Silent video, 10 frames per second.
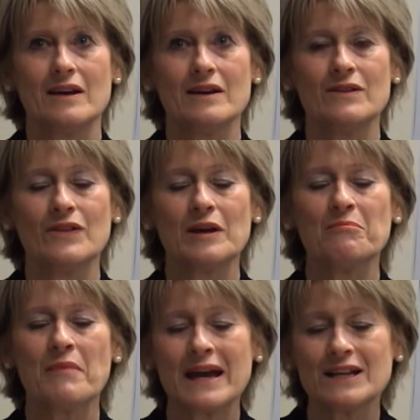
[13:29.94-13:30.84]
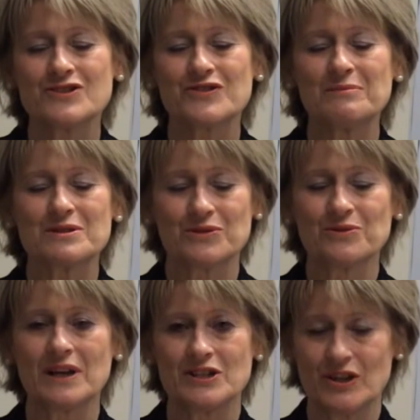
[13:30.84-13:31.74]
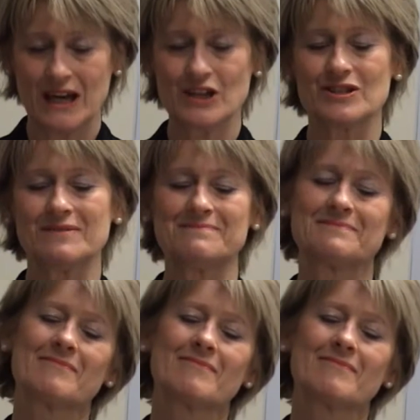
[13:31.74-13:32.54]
in their mainstream school education,